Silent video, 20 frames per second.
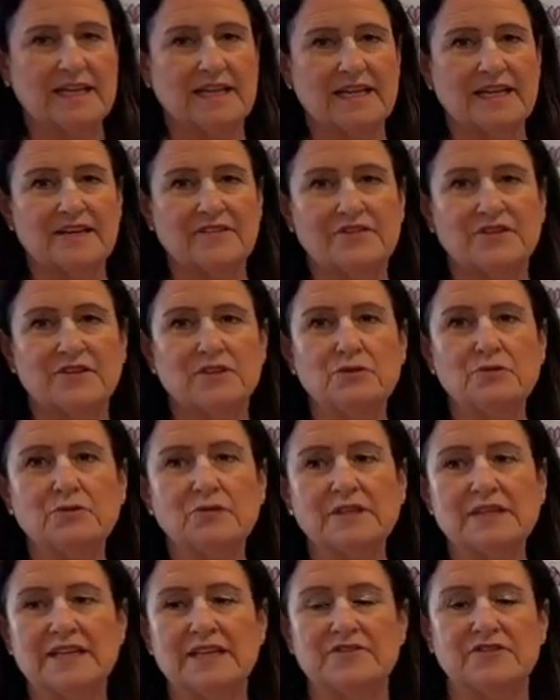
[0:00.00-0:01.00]
If
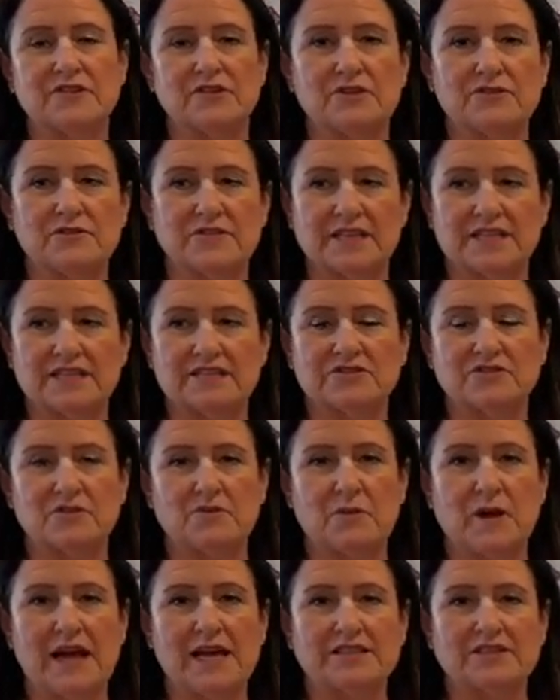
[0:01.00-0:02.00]
you leave your things to
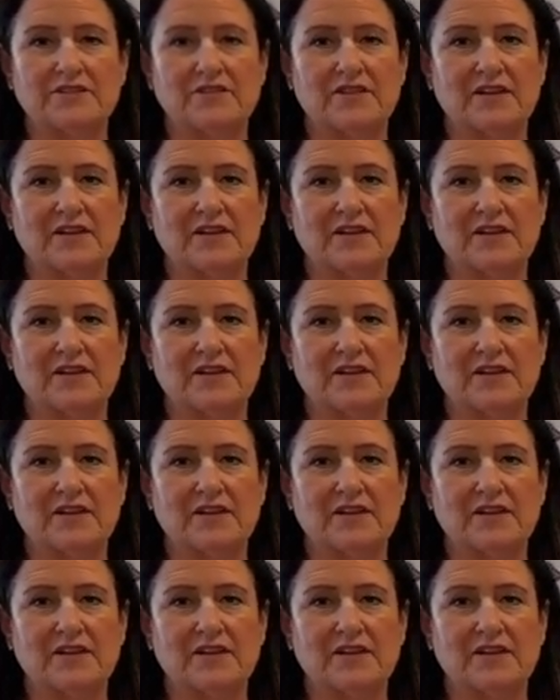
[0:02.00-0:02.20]
rise on